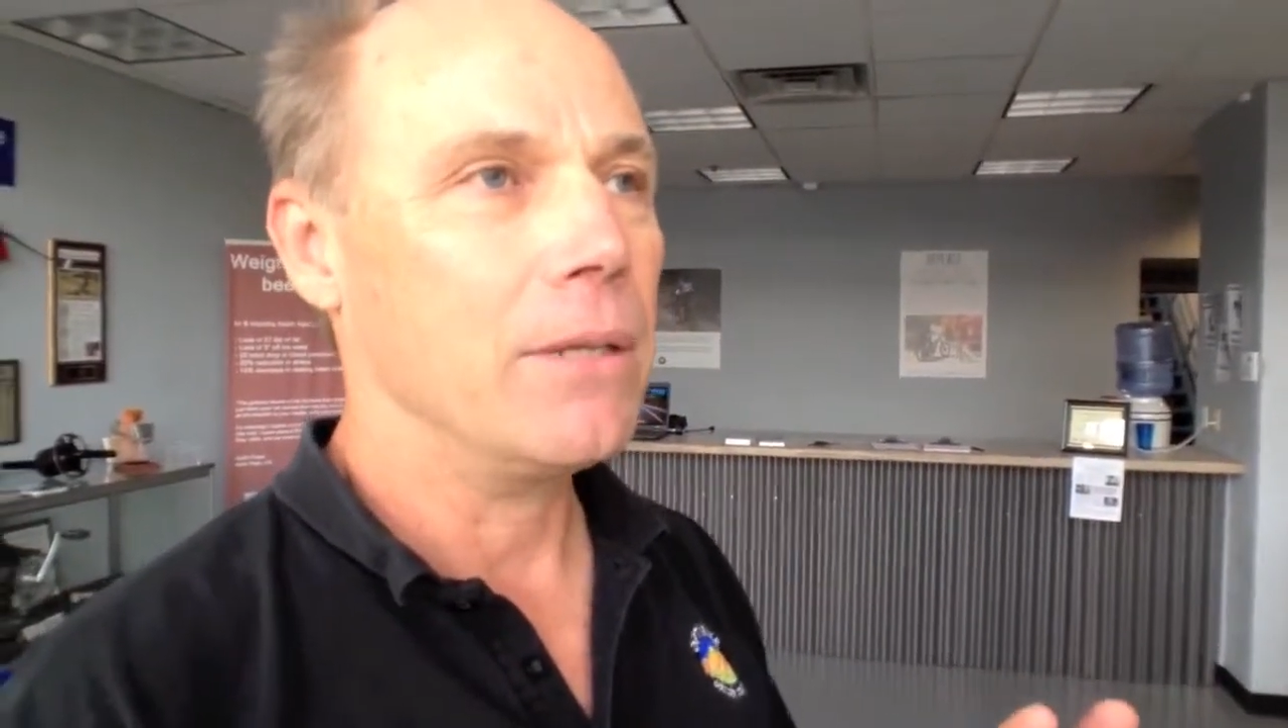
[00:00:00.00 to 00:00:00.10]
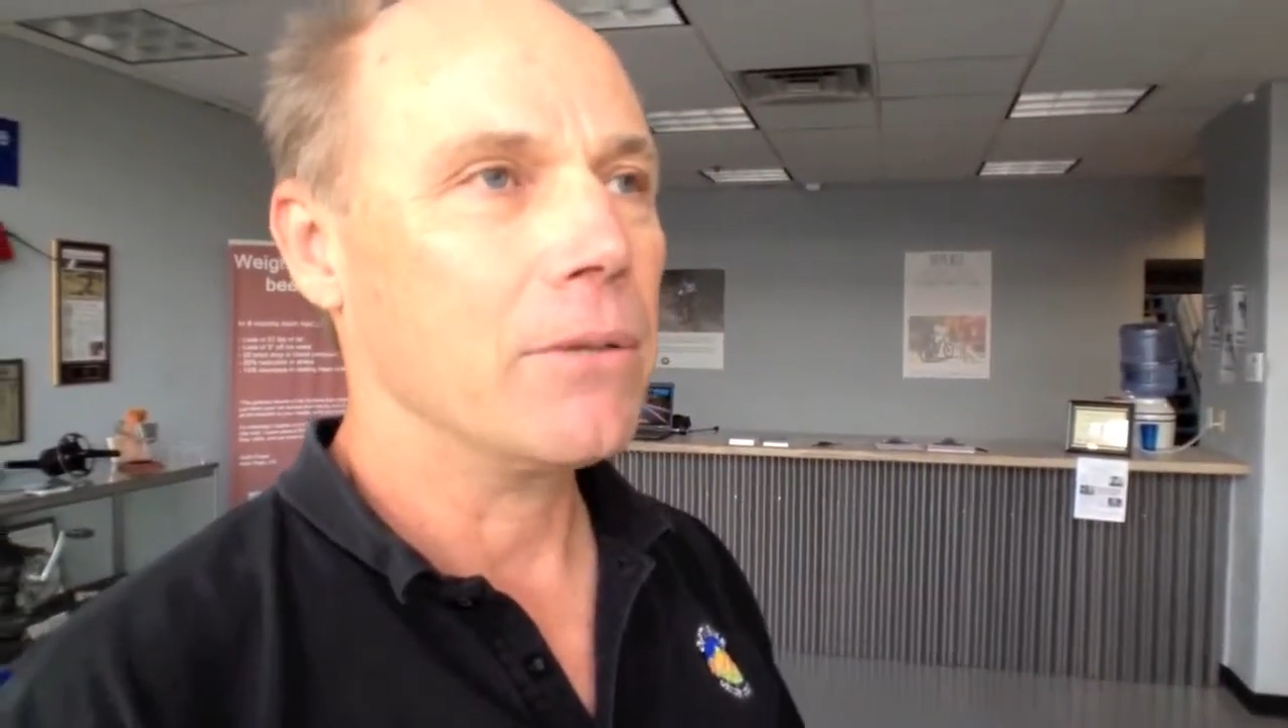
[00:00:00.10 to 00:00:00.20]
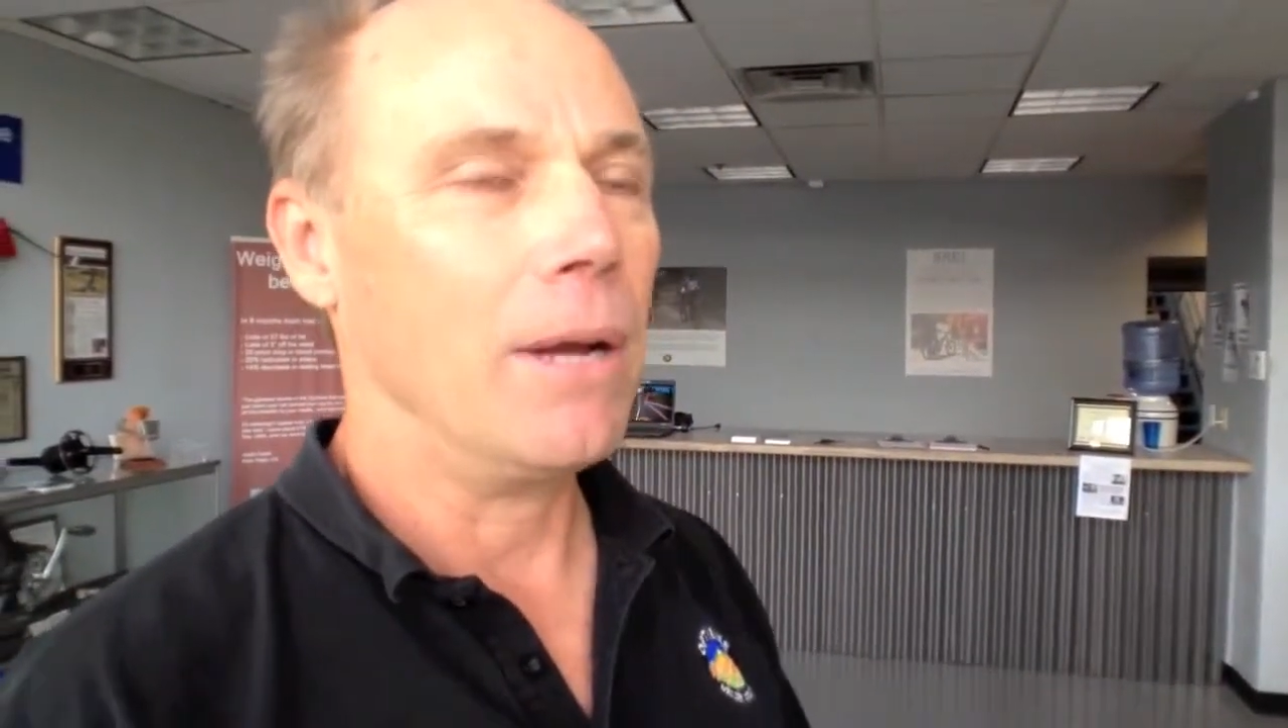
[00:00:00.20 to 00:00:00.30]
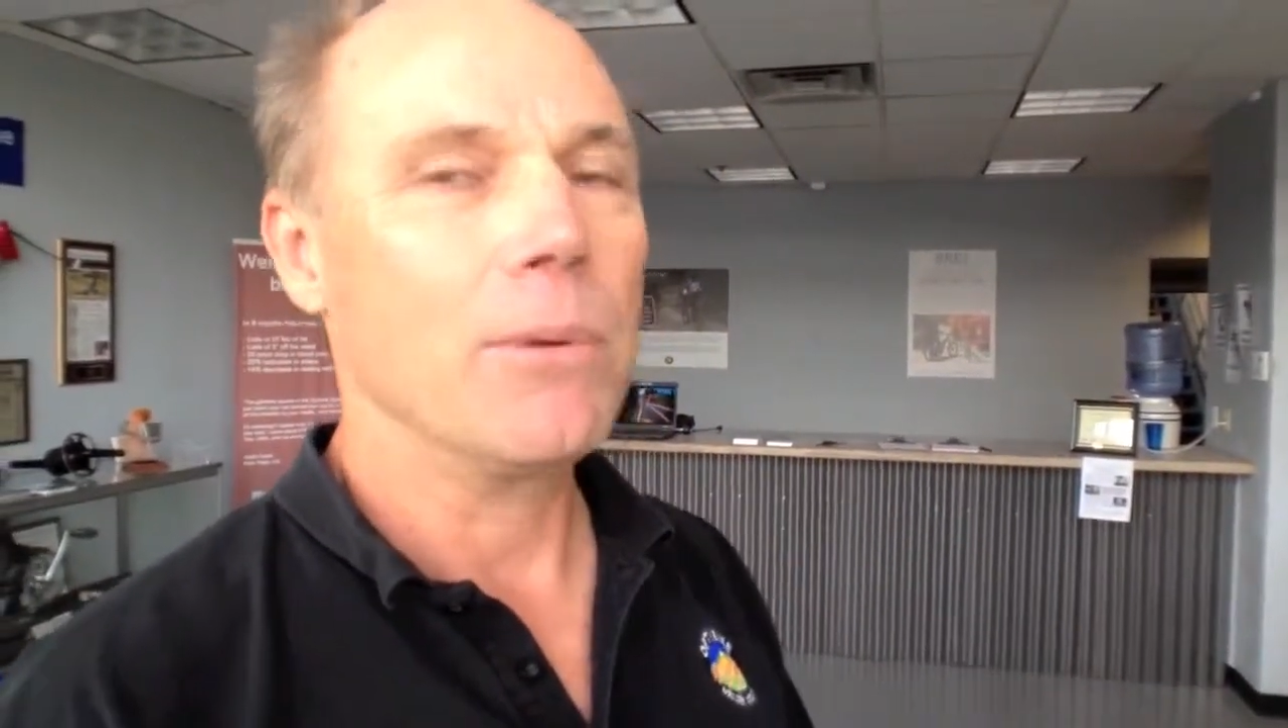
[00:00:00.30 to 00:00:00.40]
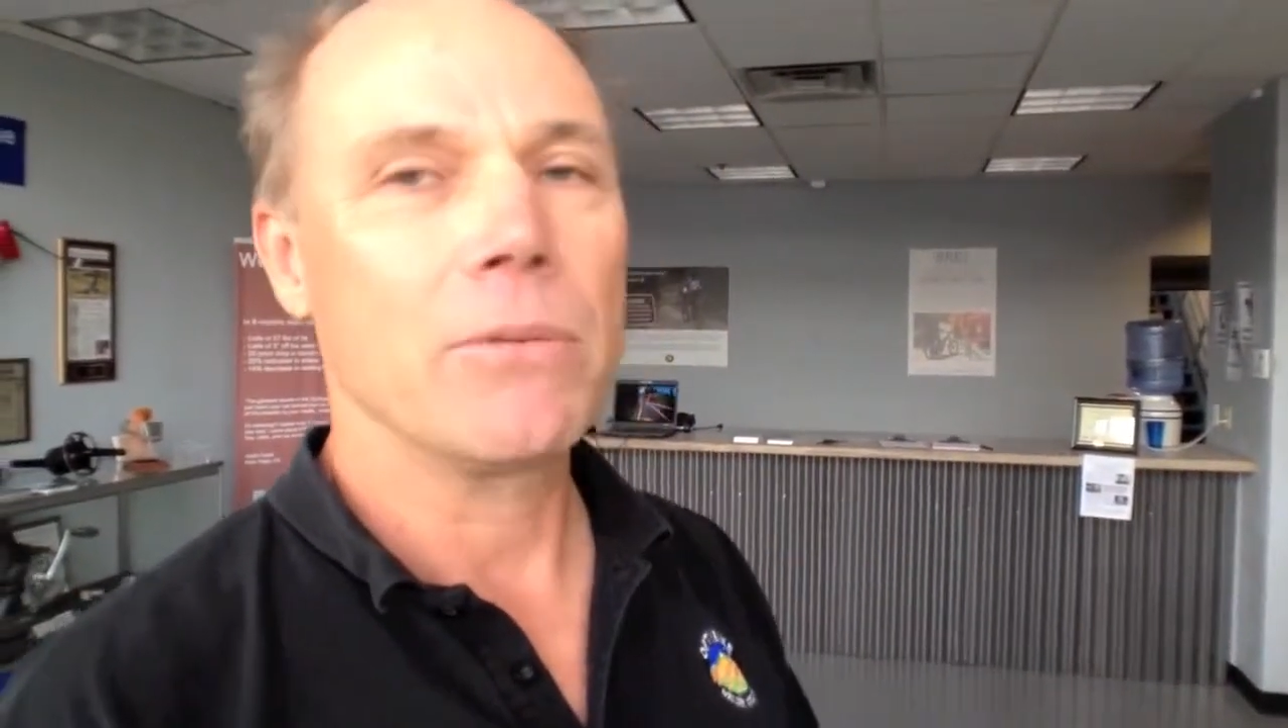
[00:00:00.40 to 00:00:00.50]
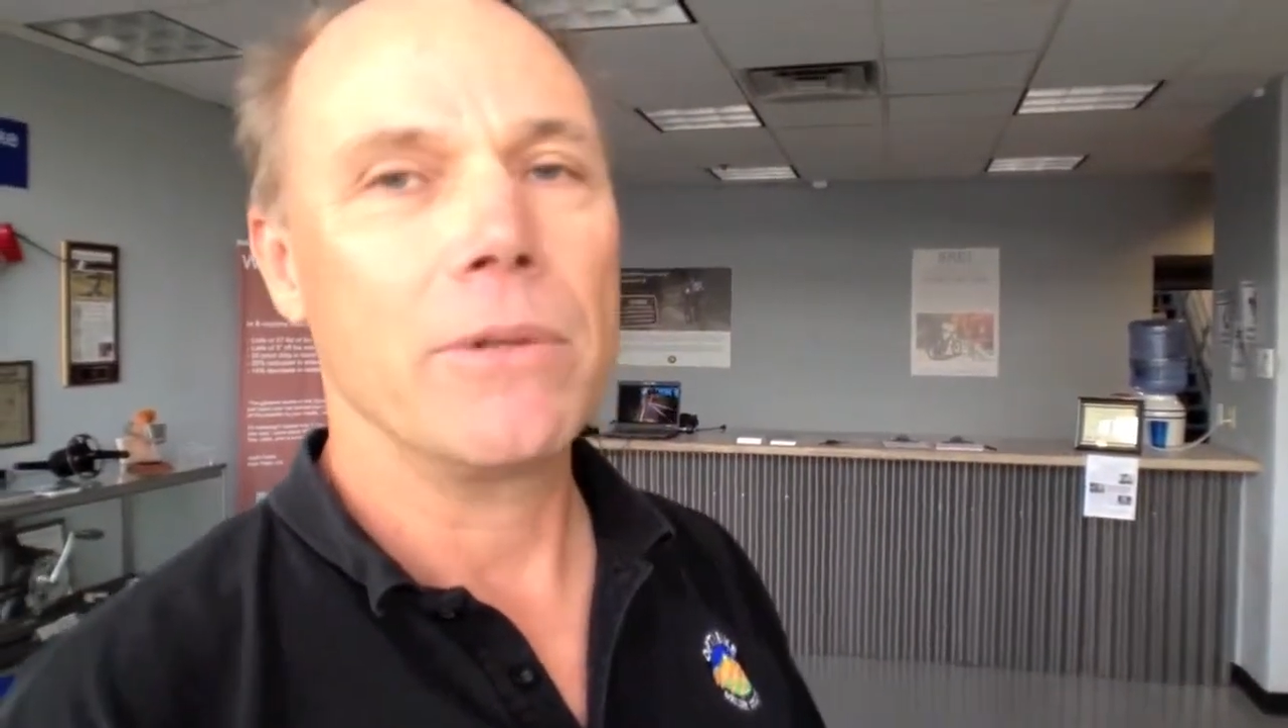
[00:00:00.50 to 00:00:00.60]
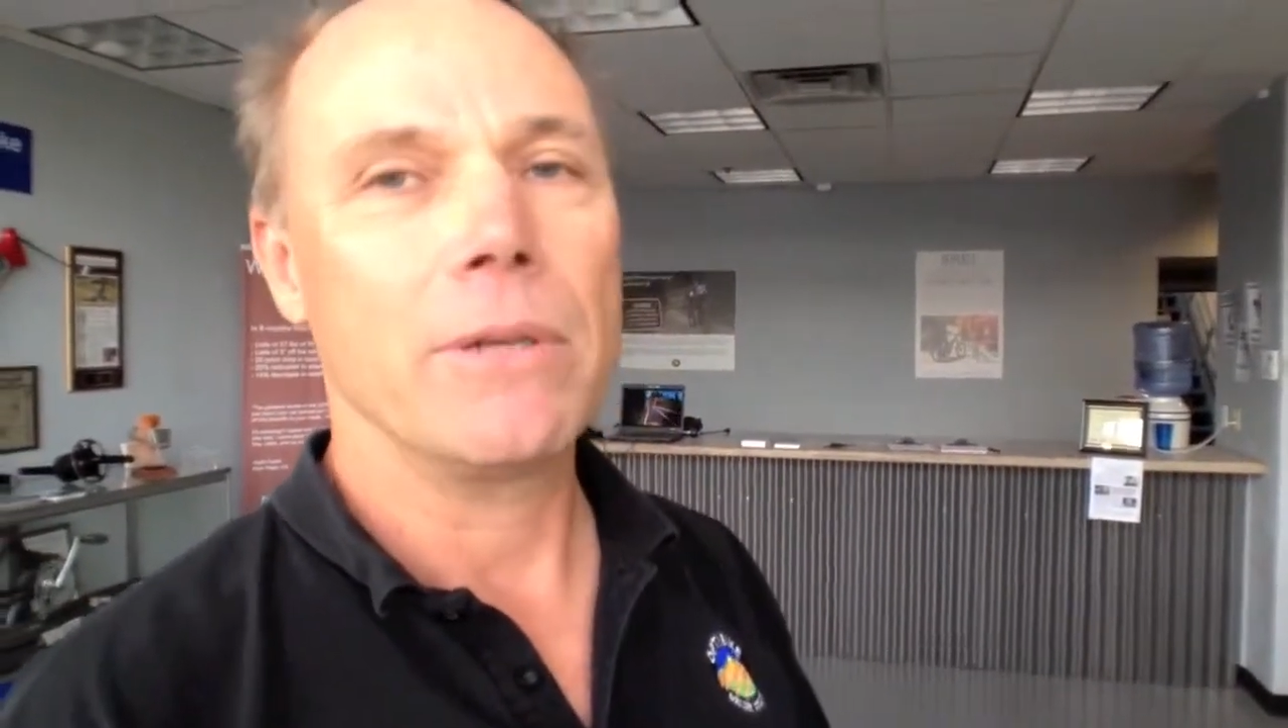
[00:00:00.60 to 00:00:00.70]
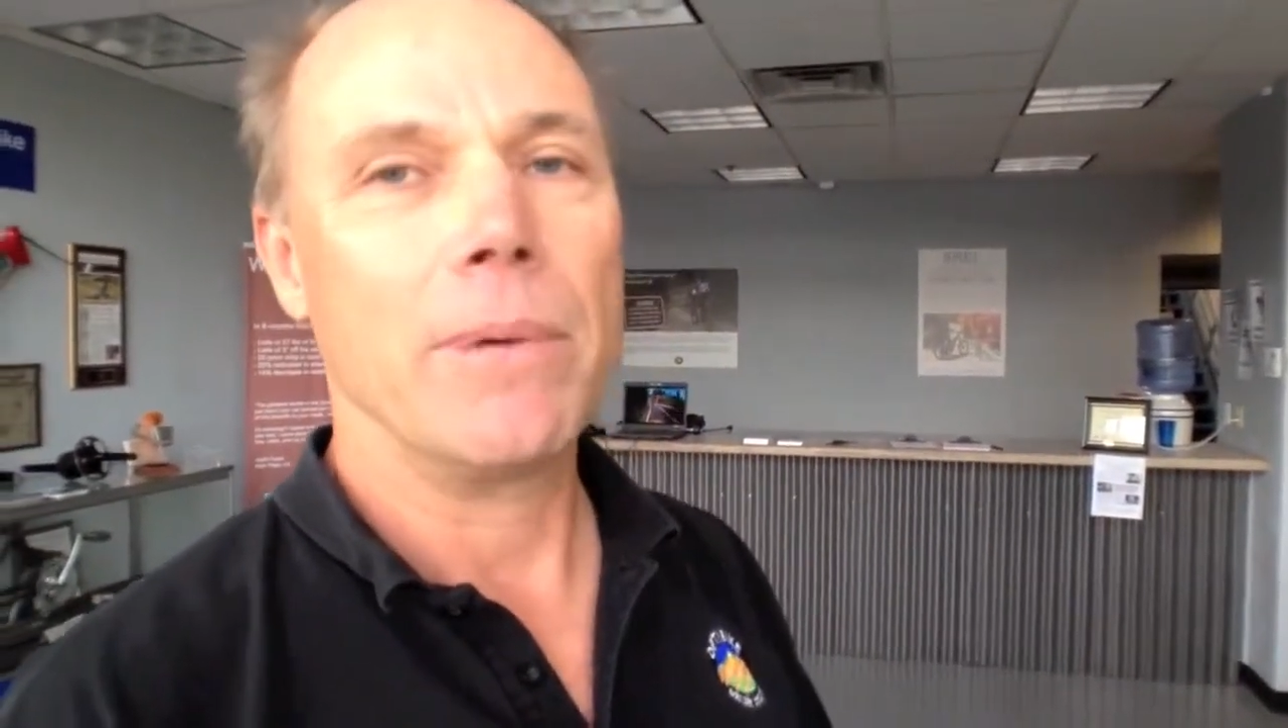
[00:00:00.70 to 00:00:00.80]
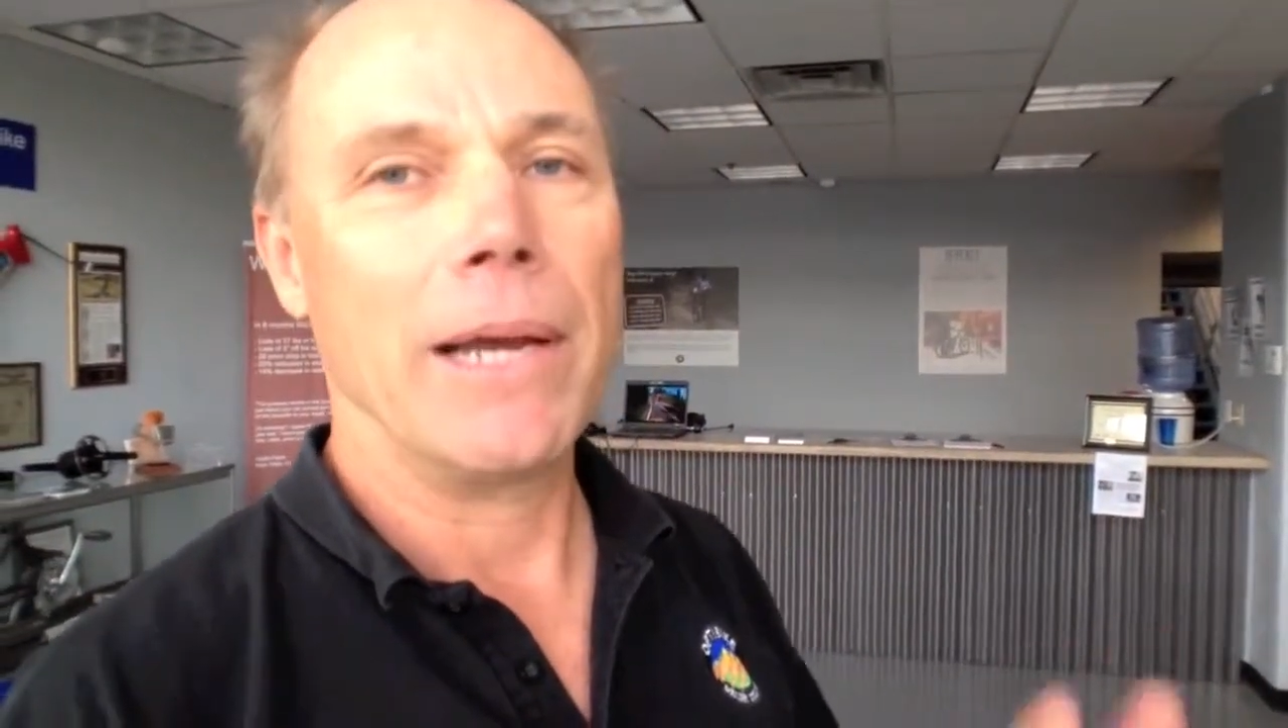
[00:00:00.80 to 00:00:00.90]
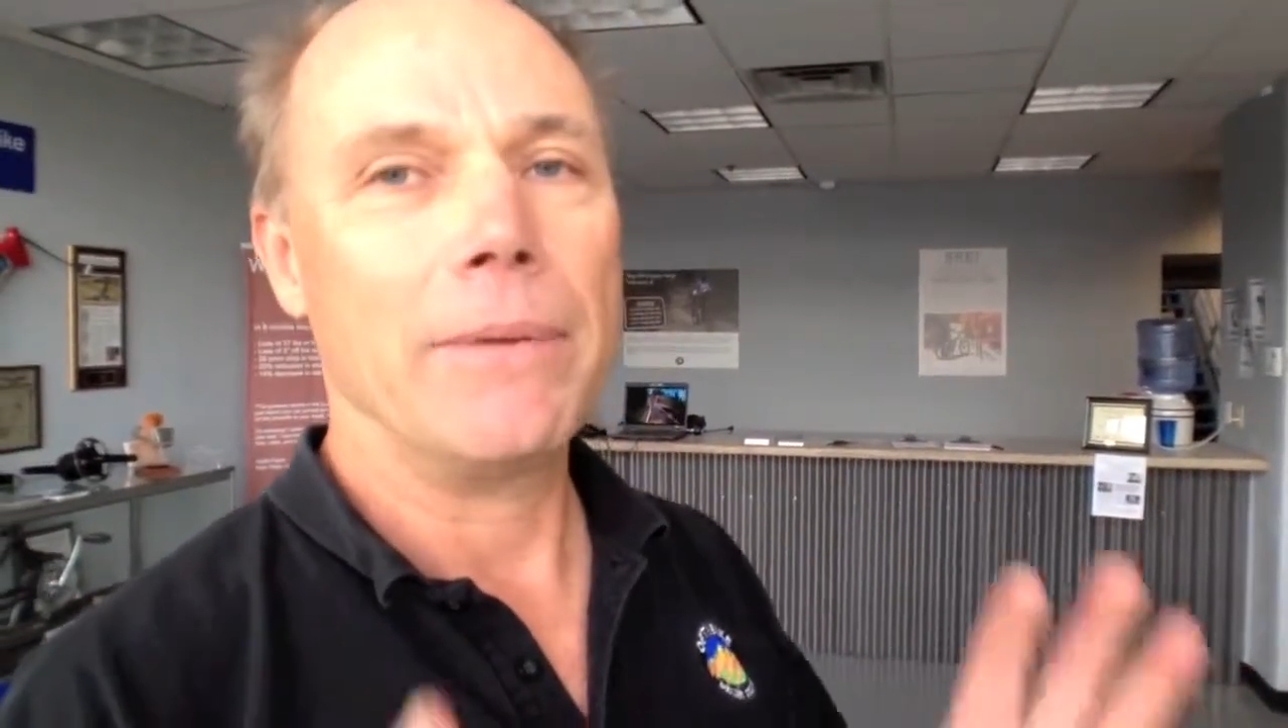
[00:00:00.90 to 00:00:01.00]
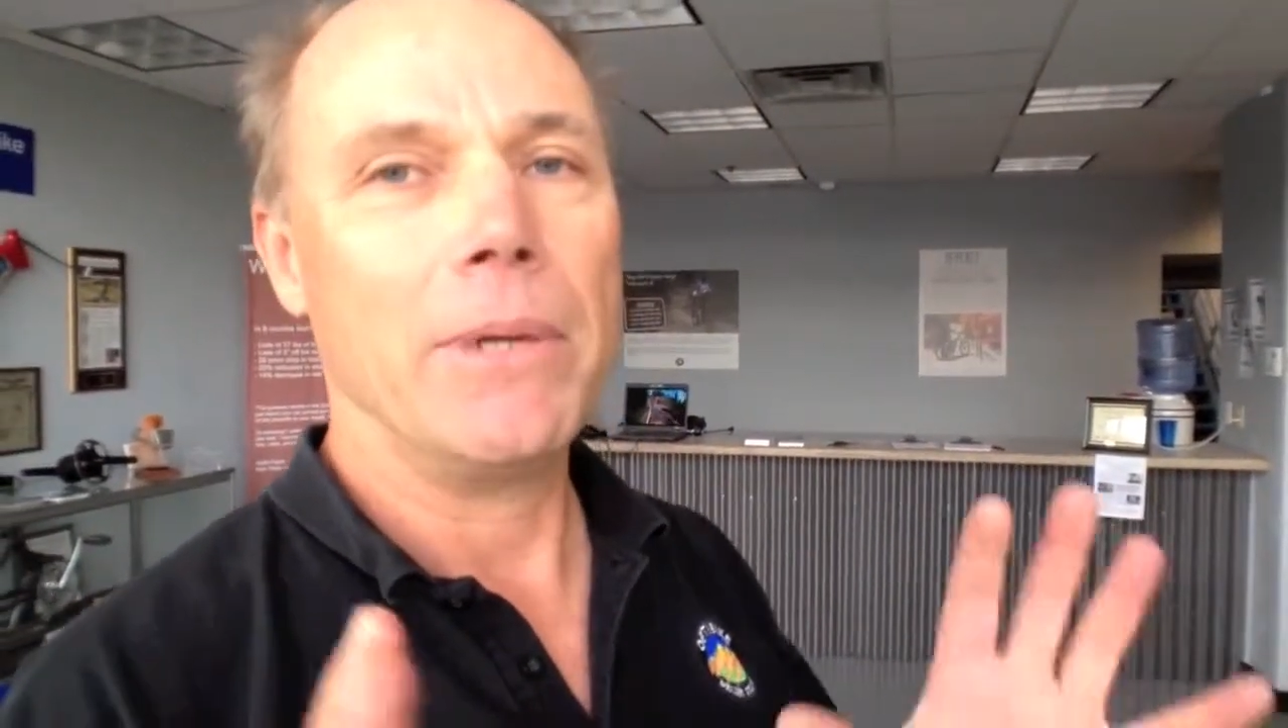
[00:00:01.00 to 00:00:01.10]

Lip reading: troubles with your bike,